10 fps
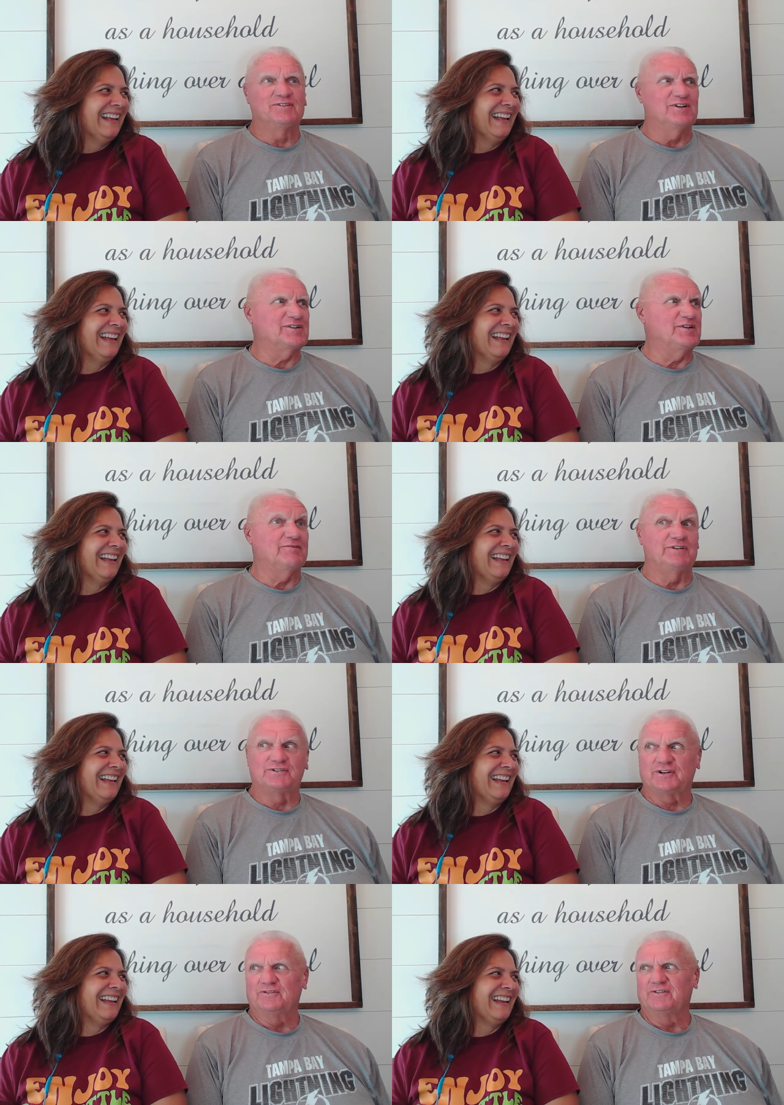Speaker 1: looking over your
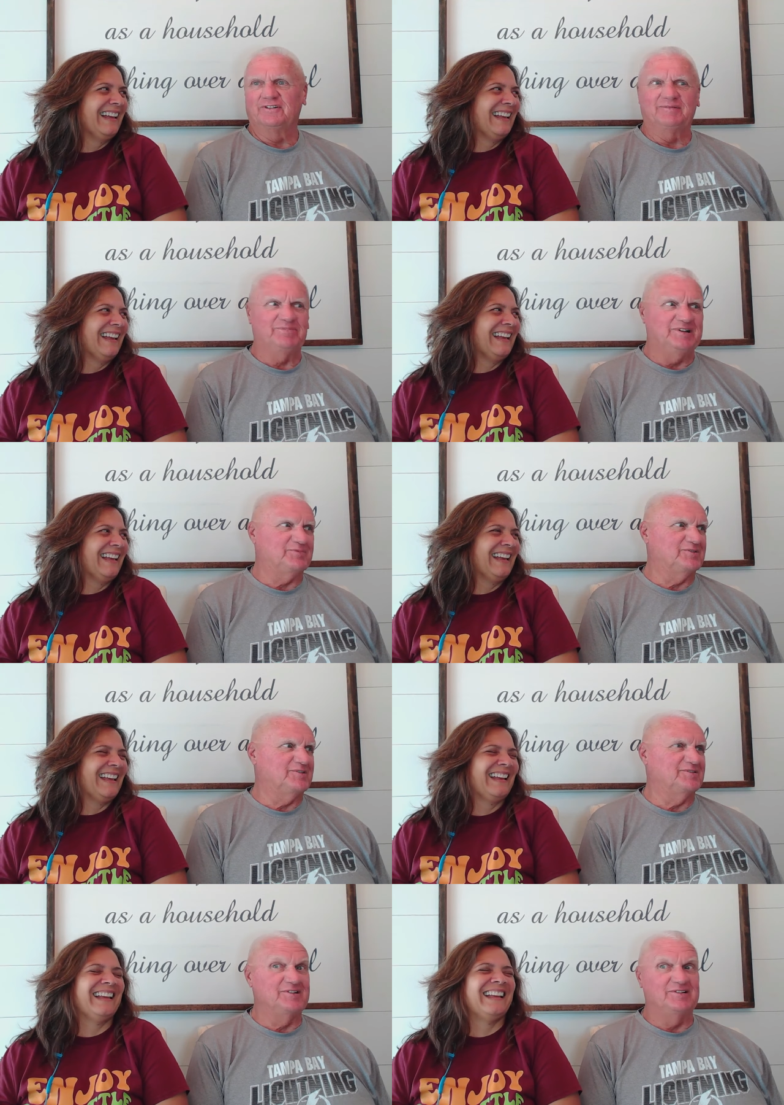shoulder at
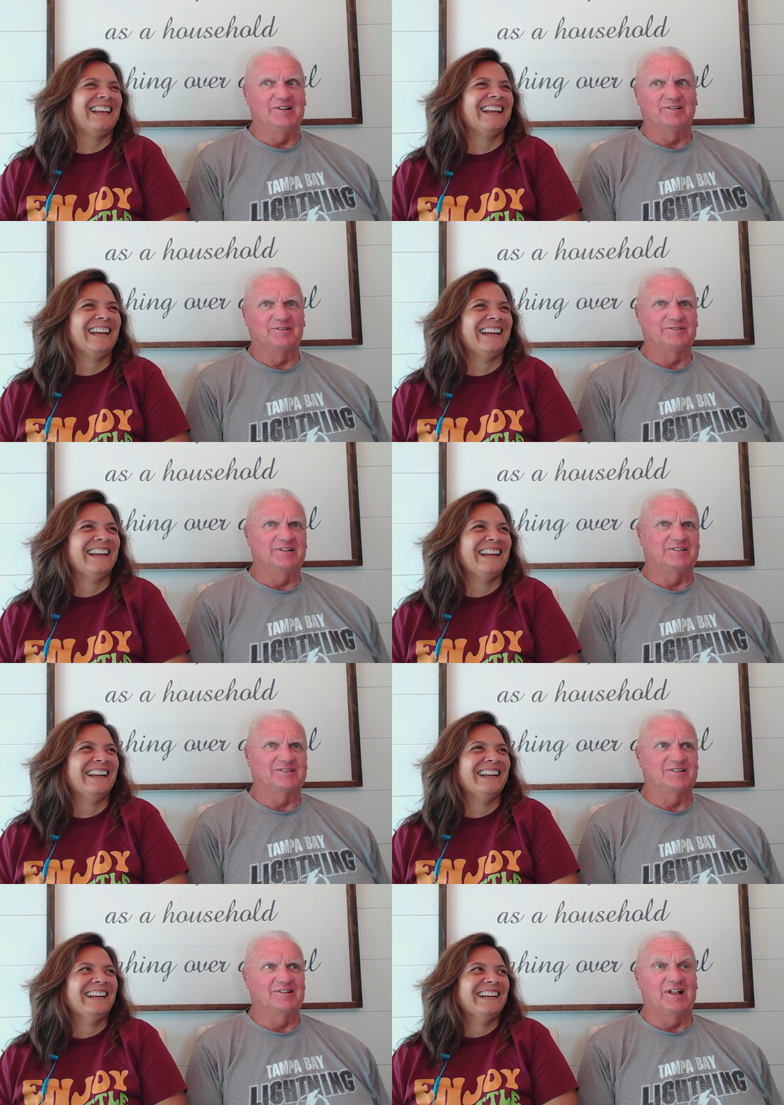people, you know, that
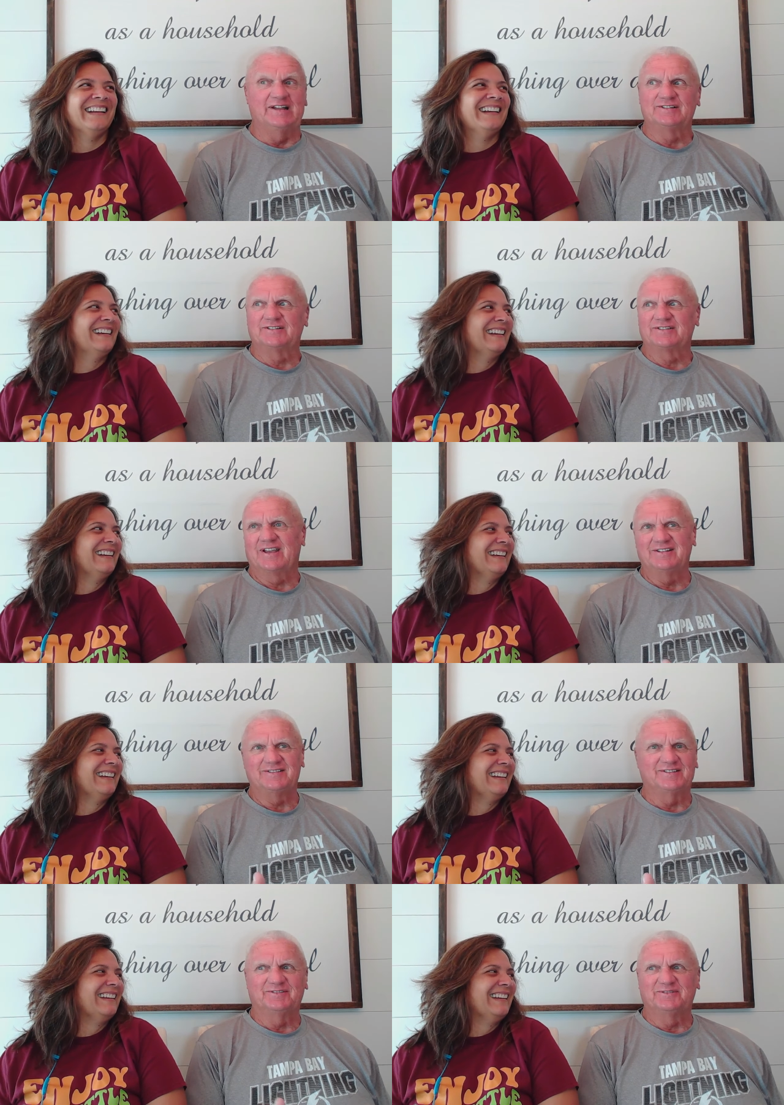glances at
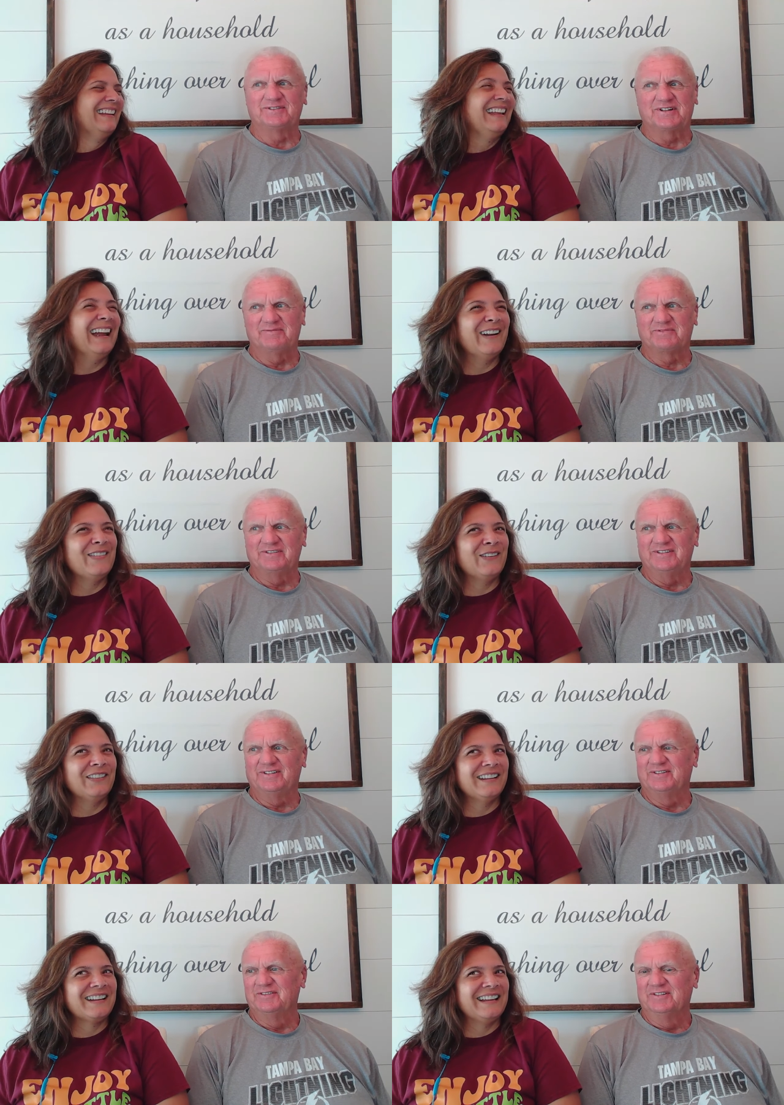you or something. Yeah, or they're you
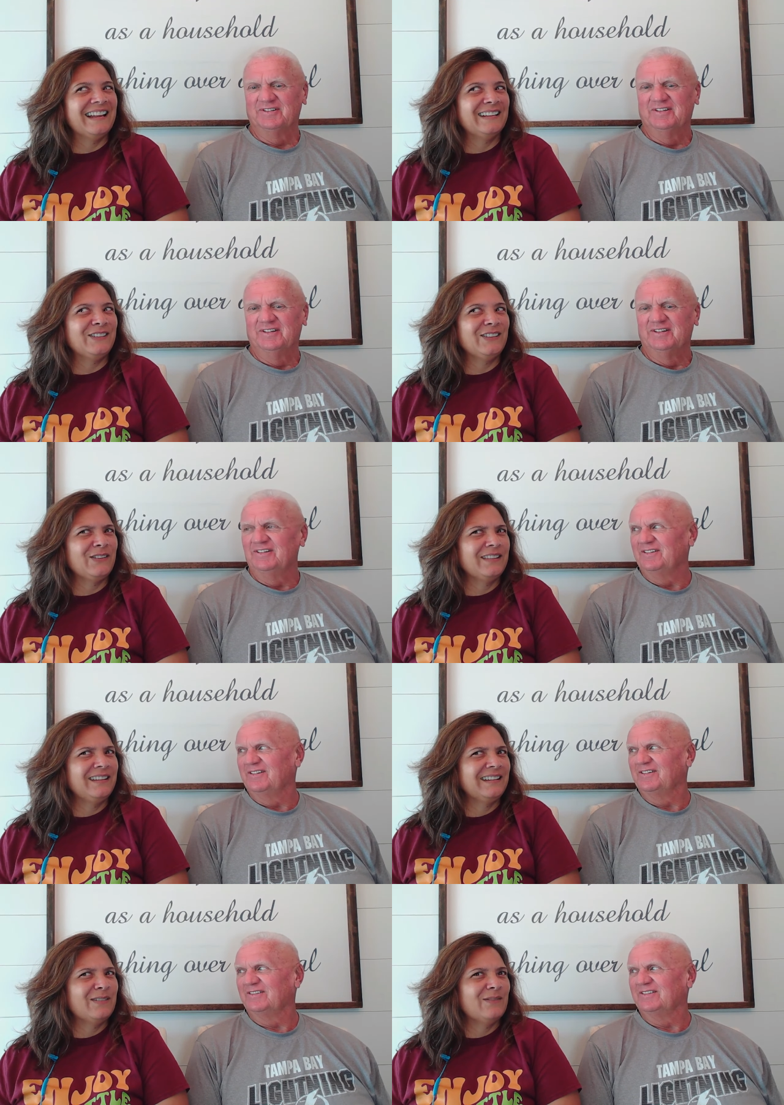know,
Speaker 2: looking at you and you're and
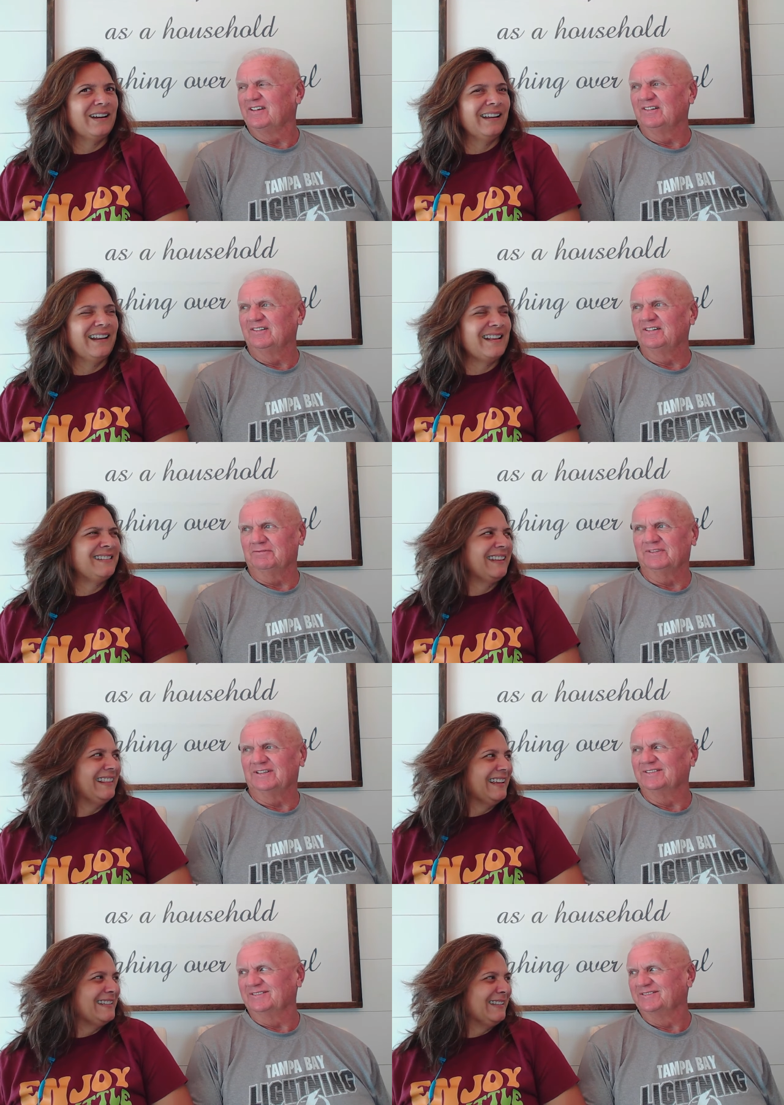thinking, you're going, oh. and I oh. say
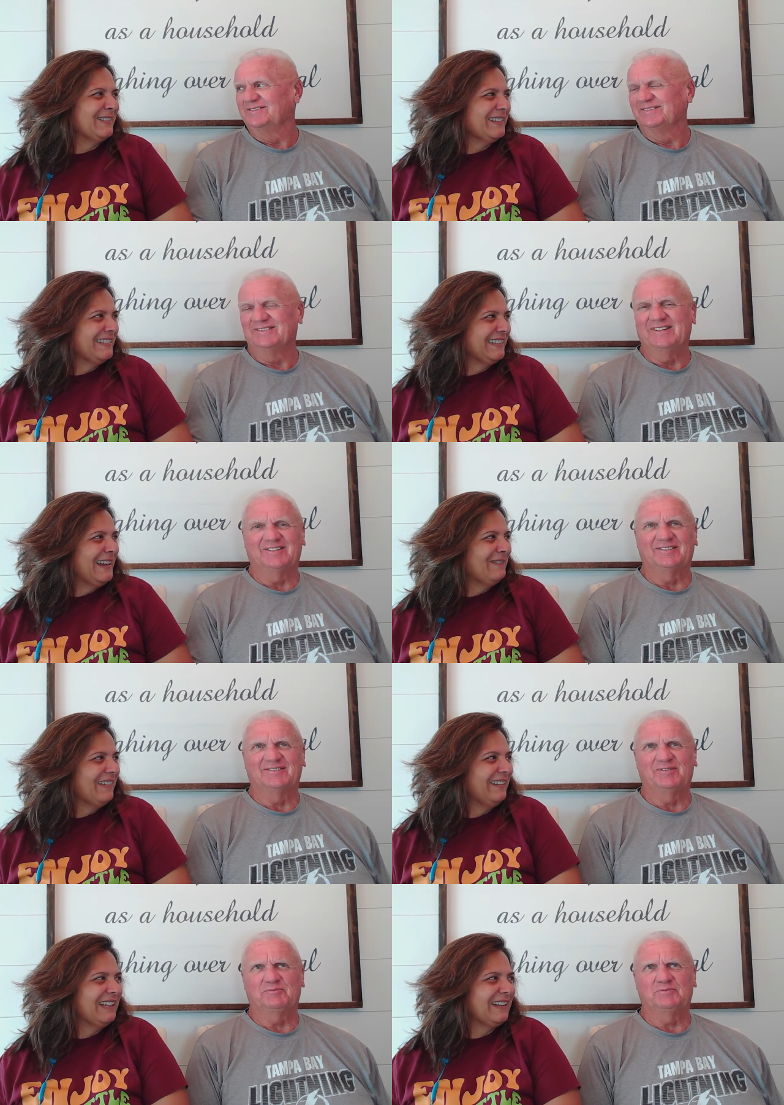that to you all the time.
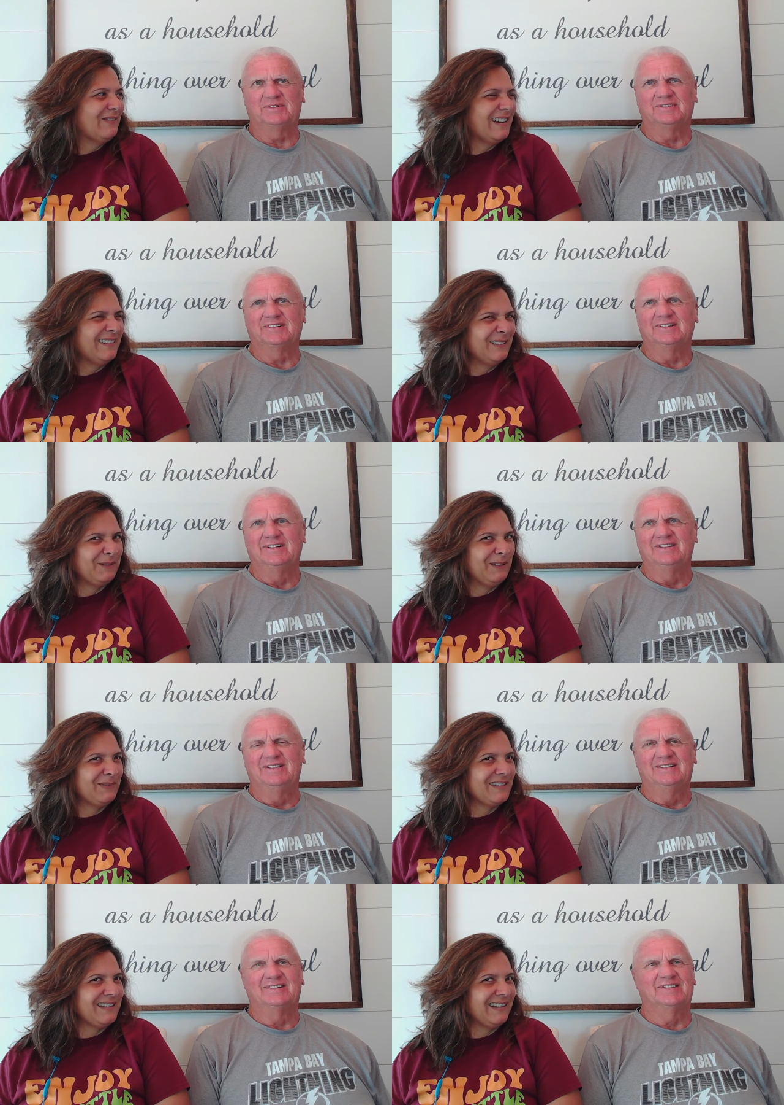I'm like, why are those
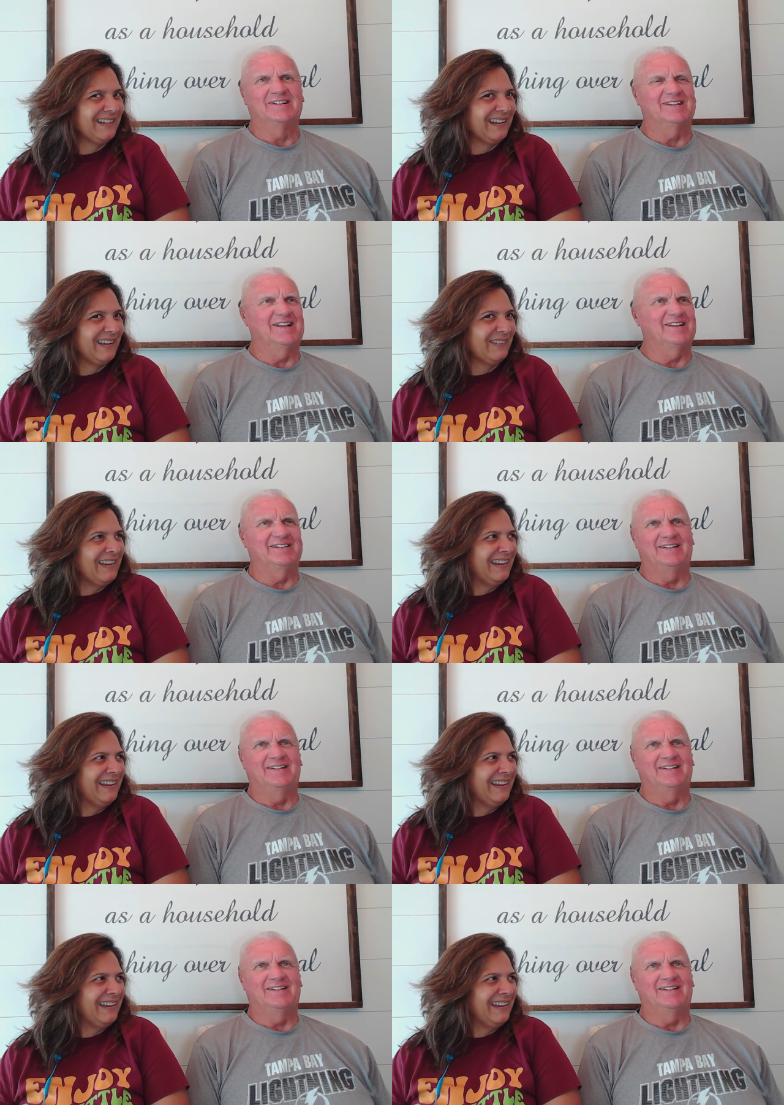people staring at me?